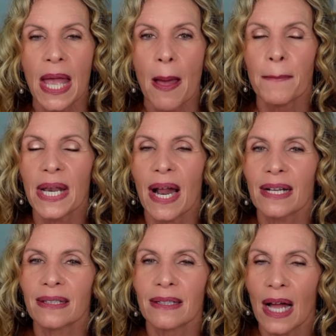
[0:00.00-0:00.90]
But I
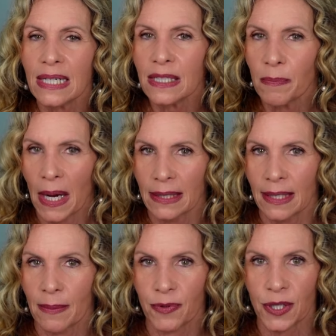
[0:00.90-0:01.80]
lined my
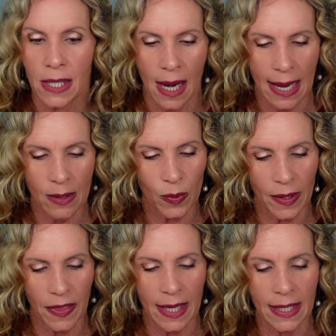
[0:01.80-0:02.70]
lips tonight
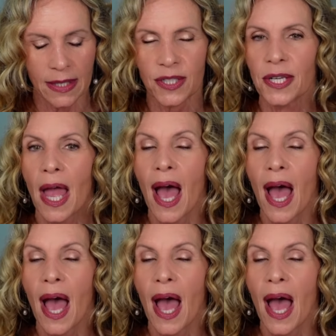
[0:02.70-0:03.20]
with this.